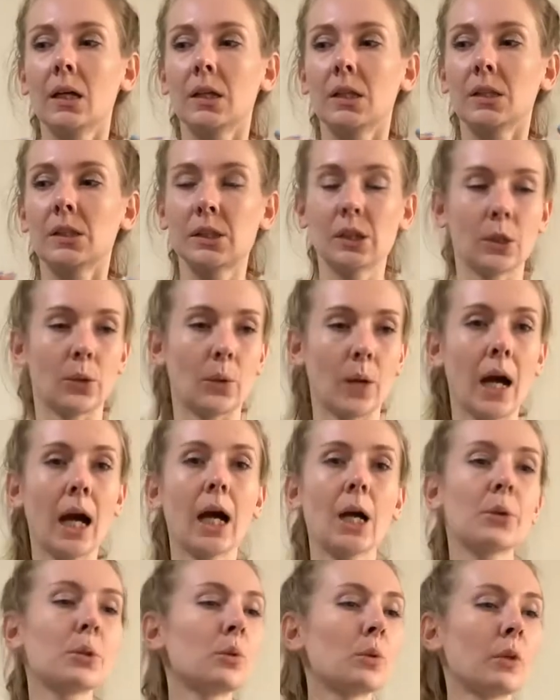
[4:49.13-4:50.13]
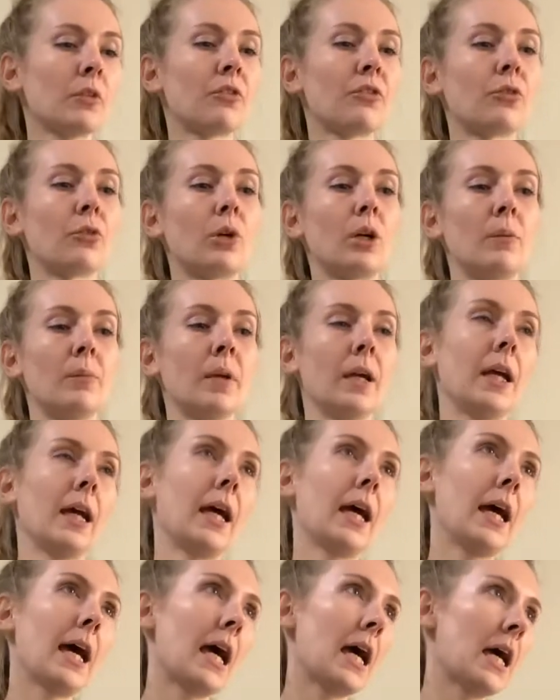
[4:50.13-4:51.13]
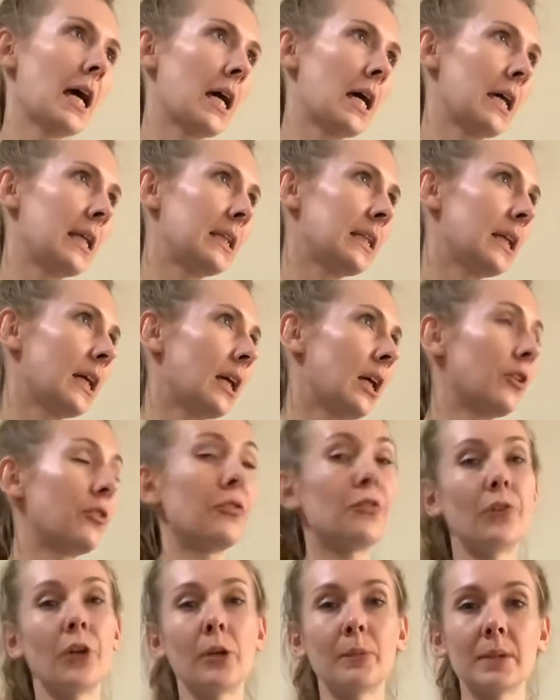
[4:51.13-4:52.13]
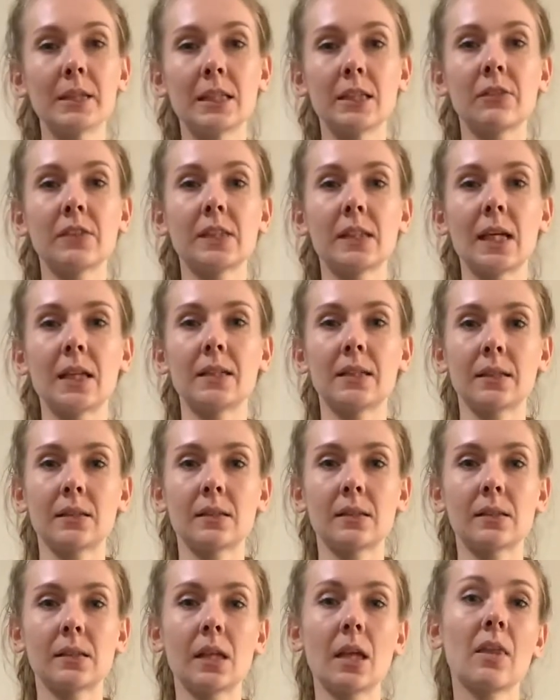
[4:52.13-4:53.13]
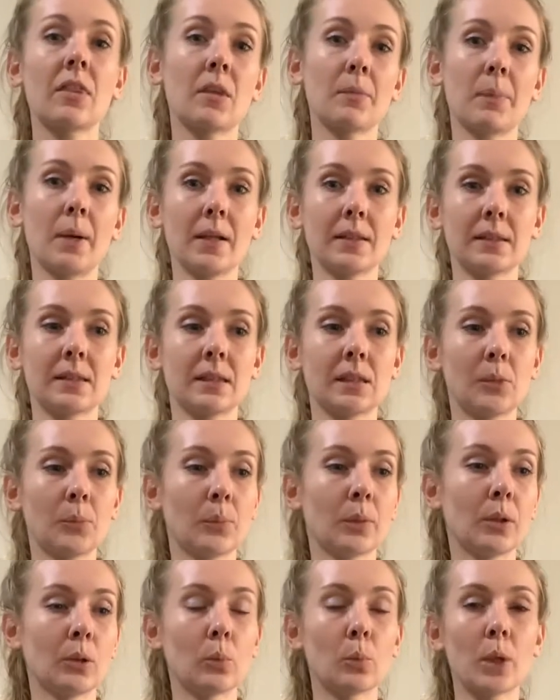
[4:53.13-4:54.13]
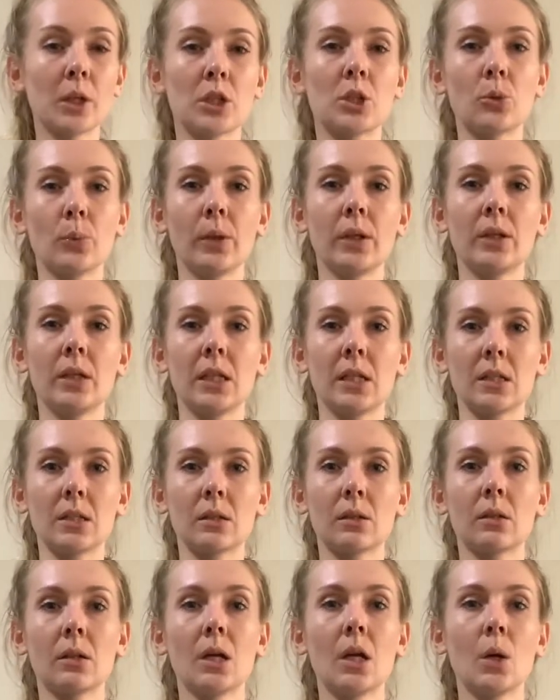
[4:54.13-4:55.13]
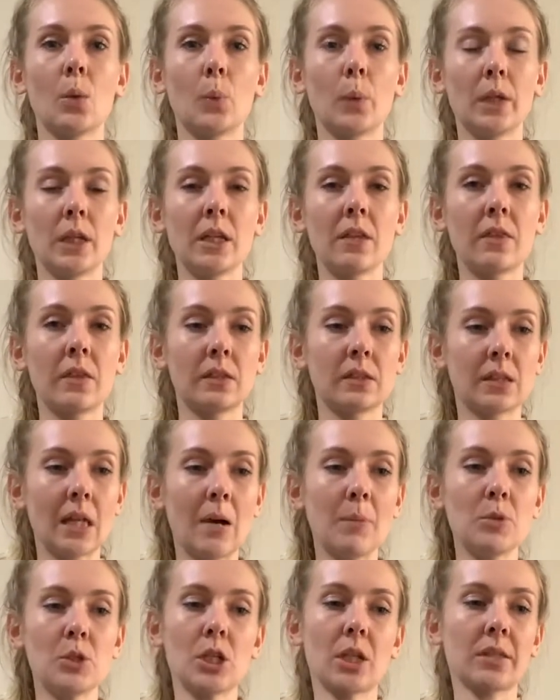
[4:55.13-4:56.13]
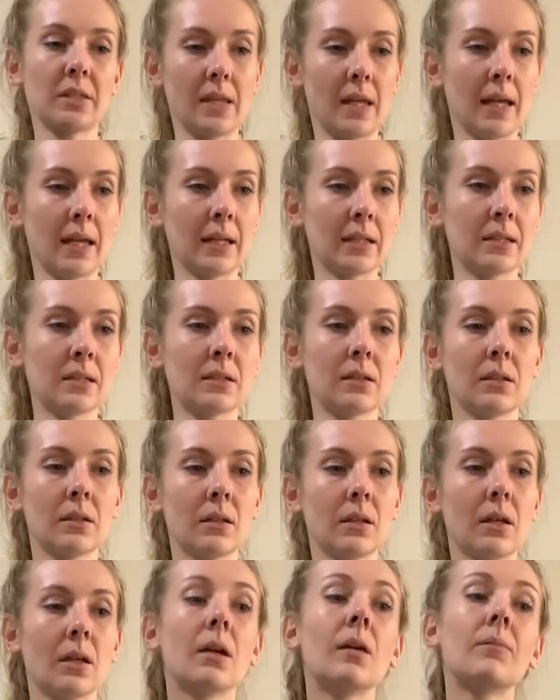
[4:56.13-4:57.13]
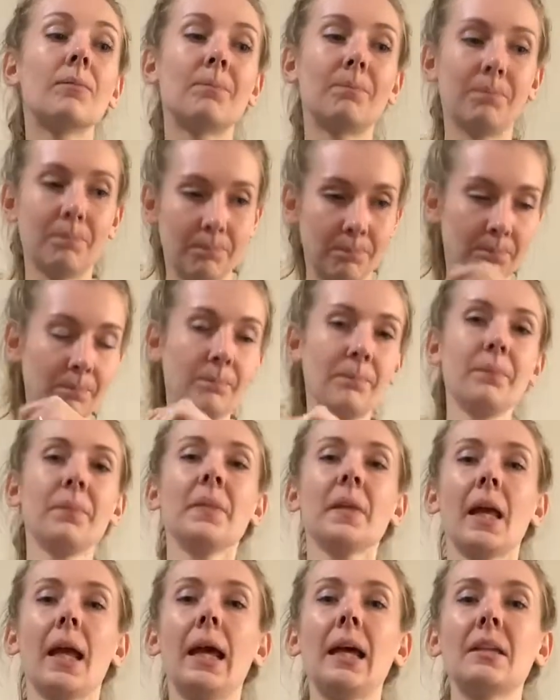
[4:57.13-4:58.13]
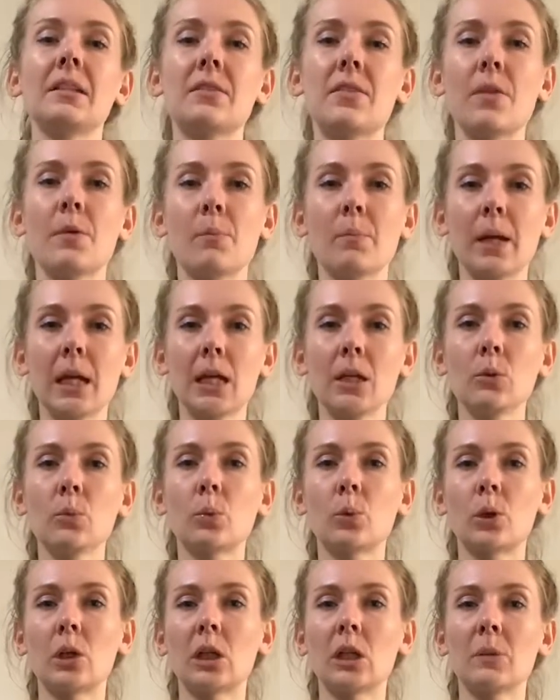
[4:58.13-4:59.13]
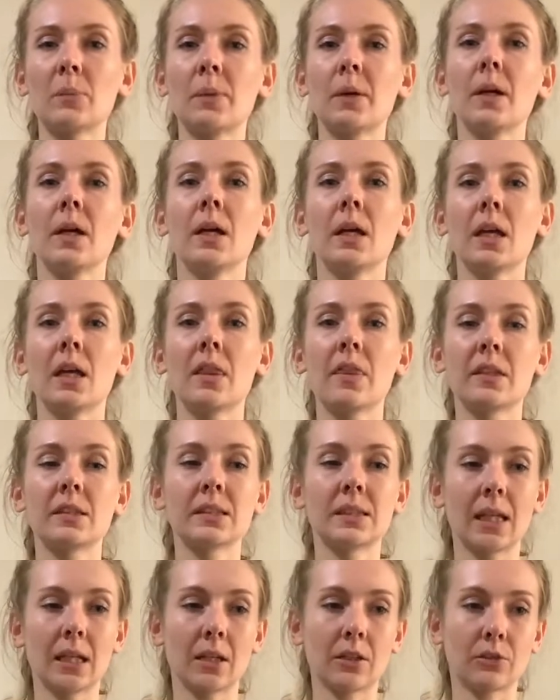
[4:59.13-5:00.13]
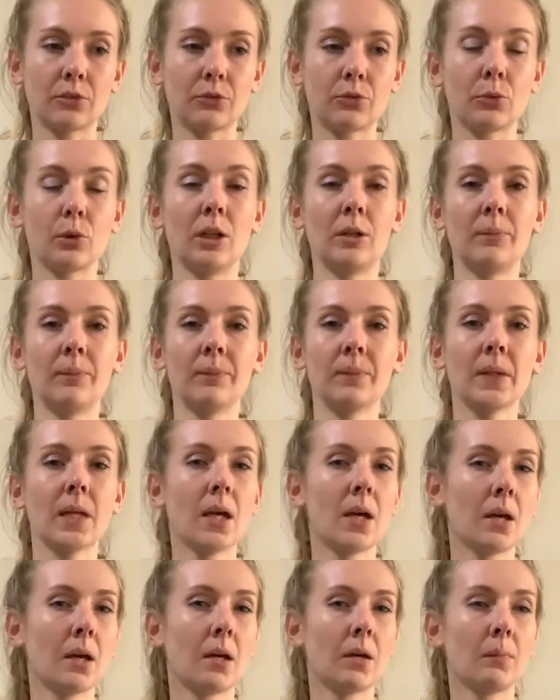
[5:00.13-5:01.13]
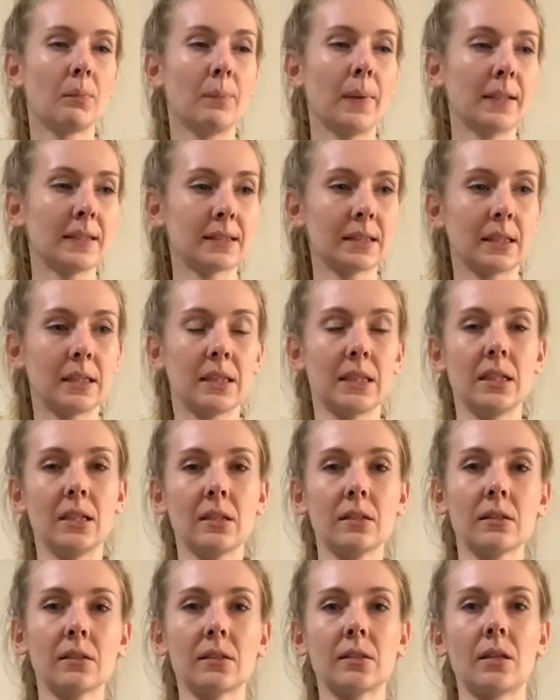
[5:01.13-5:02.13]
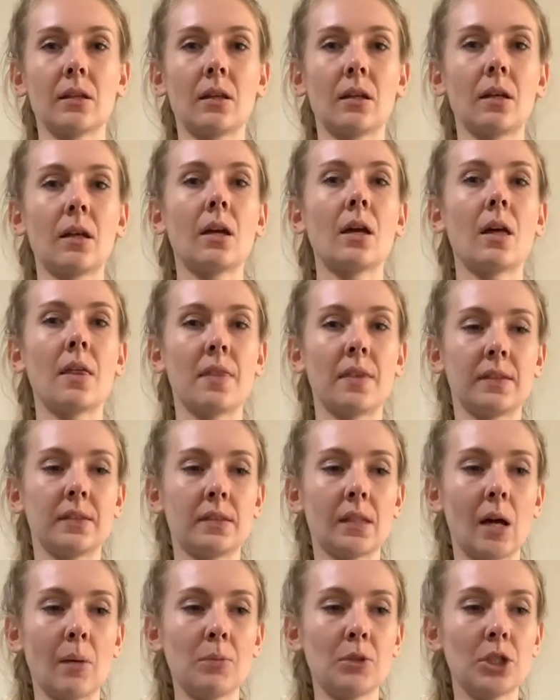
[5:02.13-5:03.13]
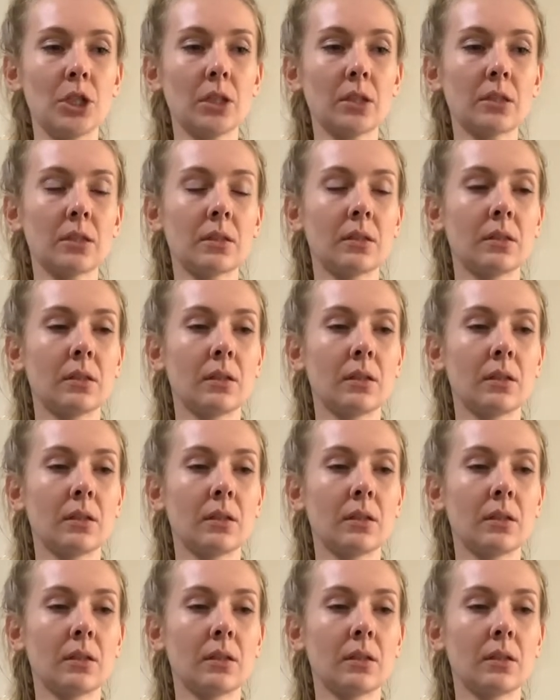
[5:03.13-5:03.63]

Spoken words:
So, how do we form an affirmative sentence in the past simple? What do we need? We need the subject and the main verb in the second form. Past continuous, the subject,